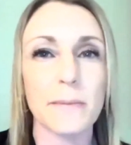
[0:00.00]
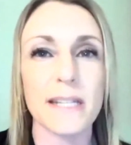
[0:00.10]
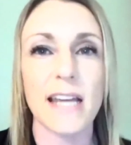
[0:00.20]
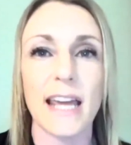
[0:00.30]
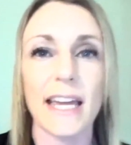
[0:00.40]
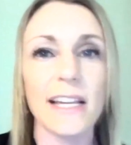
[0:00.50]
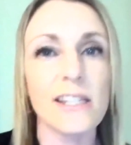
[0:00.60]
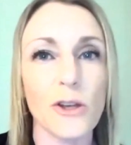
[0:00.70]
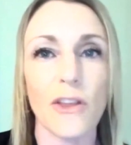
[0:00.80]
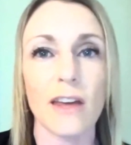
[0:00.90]
to be
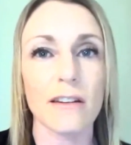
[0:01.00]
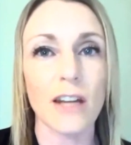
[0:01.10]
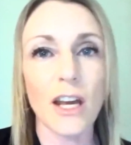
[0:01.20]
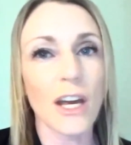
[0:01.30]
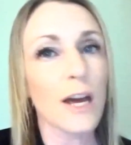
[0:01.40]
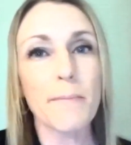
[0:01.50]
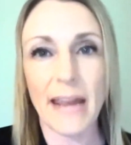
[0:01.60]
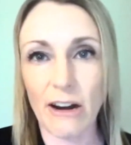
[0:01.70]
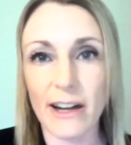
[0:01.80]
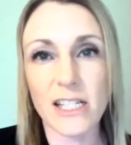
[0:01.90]
taken so that
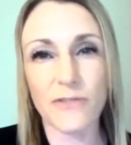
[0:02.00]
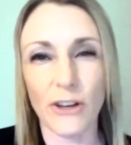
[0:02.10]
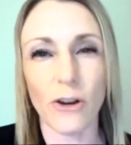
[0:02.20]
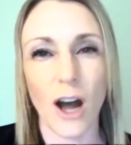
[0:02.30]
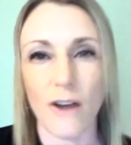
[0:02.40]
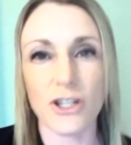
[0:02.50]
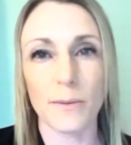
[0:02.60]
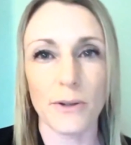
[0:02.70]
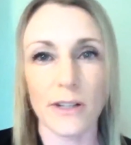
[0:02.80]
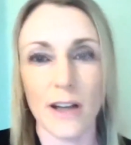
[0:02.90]
parents feel
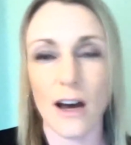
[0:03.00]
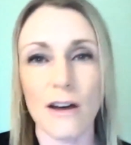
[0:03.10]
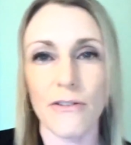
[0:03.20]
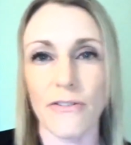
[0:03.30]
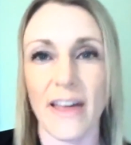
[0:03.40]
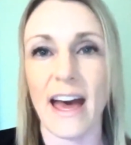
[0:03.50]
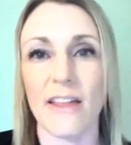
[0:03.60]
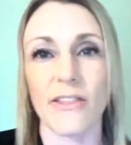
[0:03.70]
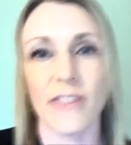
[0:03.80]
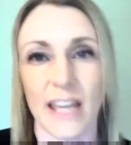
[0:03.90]
comfortable enough
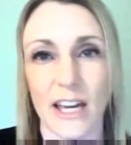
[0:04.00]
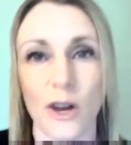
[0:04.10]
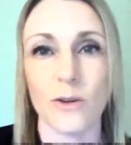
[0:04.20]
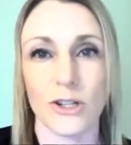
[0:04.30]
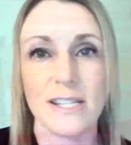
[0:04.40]
that the kiddos are